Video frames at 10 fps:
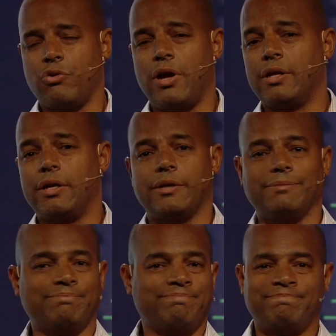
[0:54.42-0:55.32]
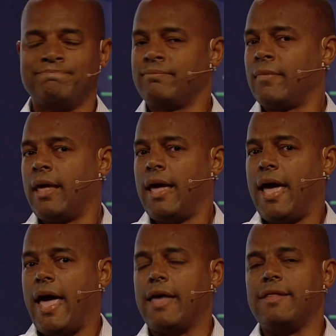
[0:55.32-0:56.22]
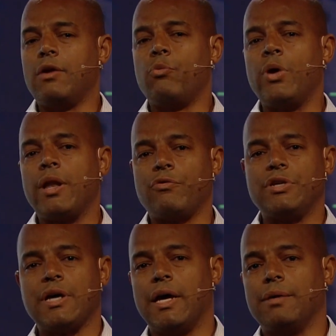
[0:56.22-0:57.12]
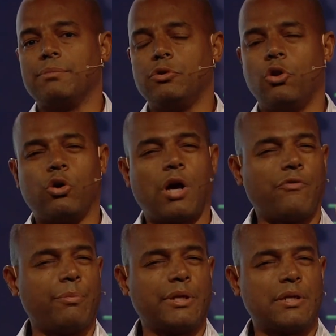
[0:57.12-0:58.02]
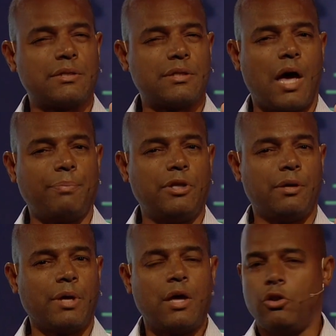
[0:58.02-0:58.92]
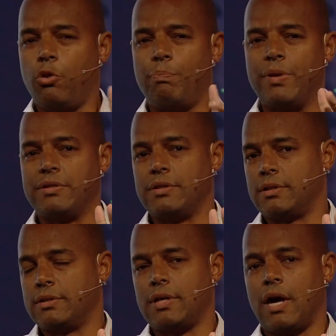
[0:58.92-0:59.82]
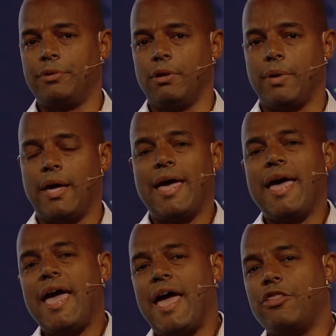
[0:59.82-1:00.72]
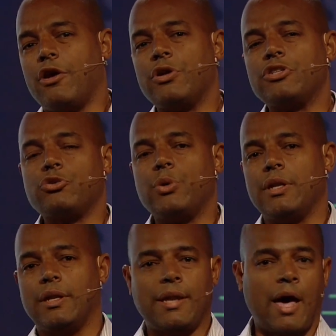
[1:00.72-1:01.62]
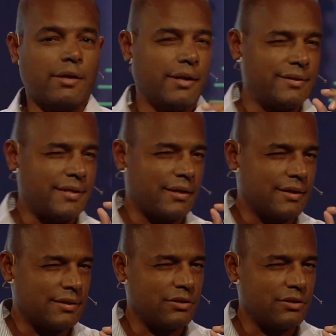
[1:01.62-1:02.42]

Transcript: Australia, and they win every time. No government can stop them, no business can stop them. And they're in Sweden. Now, let's take